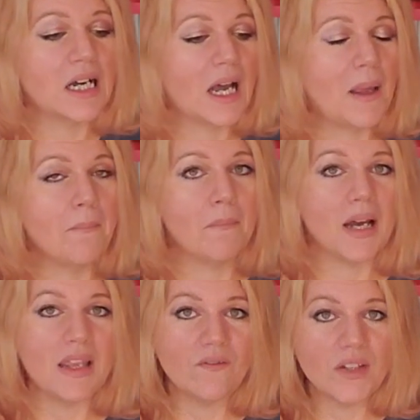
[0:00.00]
I
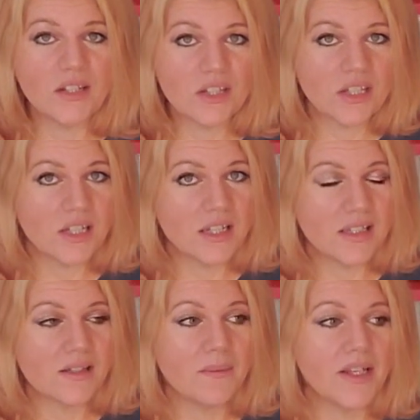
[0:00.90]
might finish today's
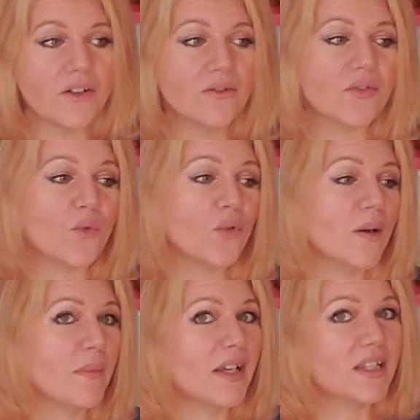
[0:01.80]
tomatoes, or
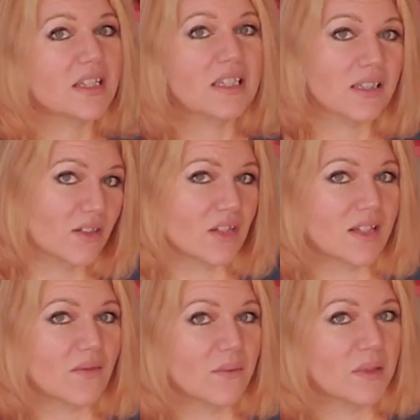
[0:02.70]
I might just
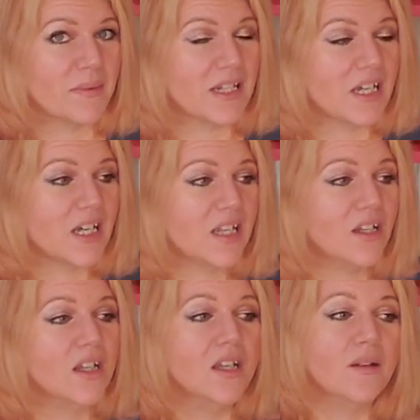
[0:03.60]
give them to my dad,
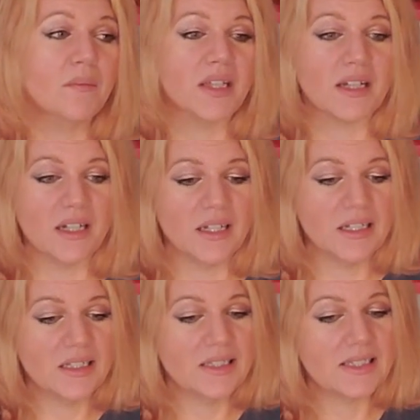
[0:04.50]

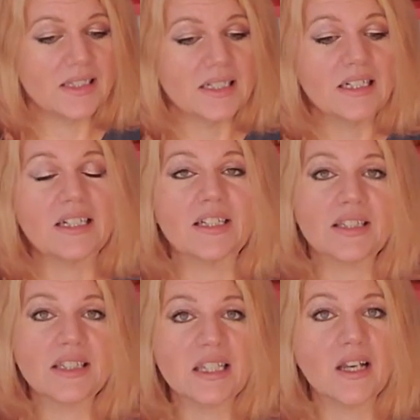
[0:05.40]
because I
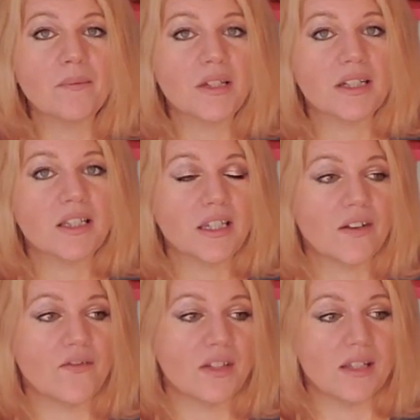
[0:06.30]
think I'm going to lay
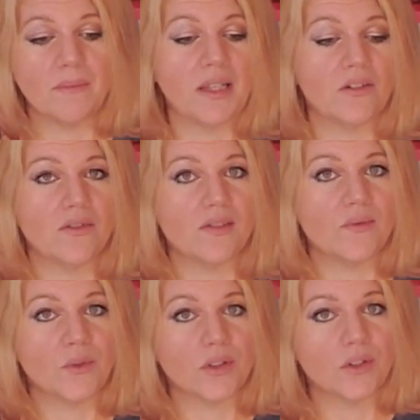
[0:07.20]
off the tomatoes
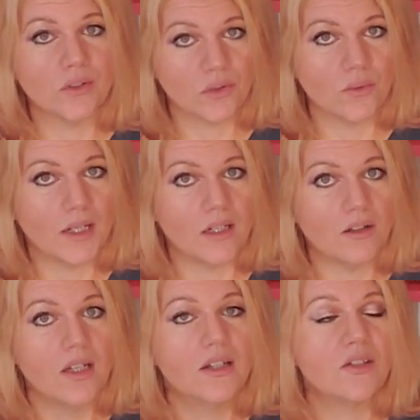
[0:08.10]
for a little while
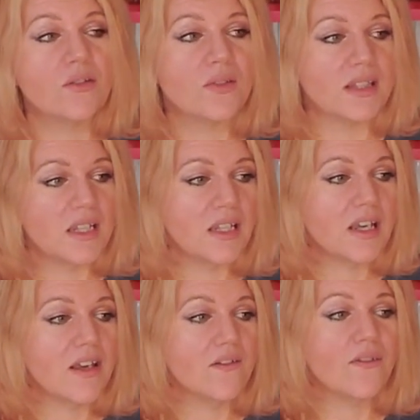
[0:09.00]
to see
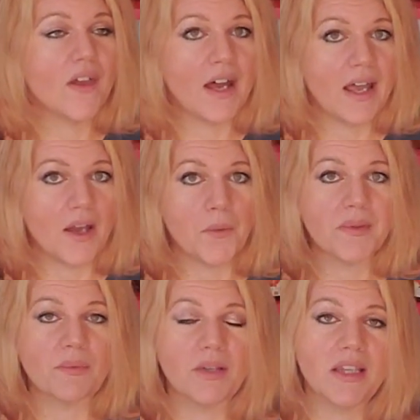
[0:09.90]
if that
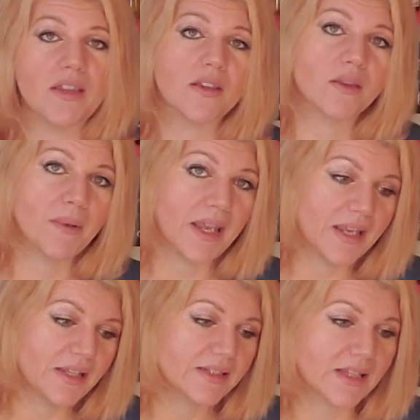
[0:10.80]
helps with the
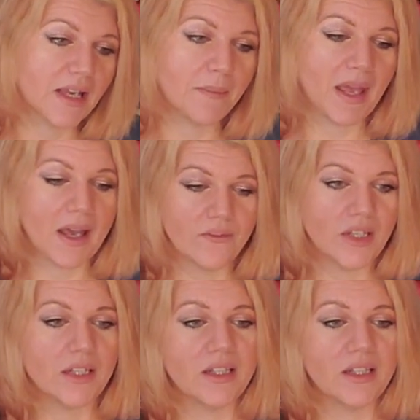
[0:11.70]
pains I'm having.